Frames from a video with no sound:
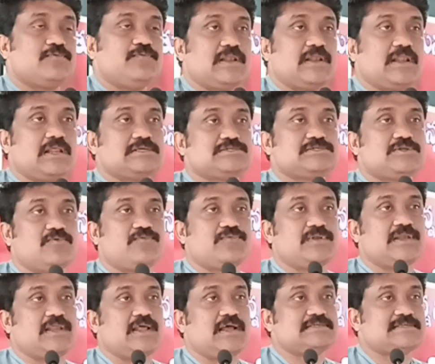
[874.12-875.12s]
Federation of
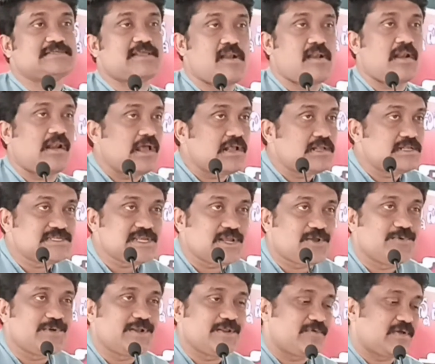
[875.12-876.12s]
India Central
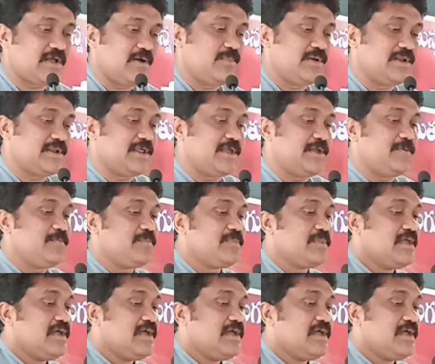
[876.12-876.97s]
Executive Committee,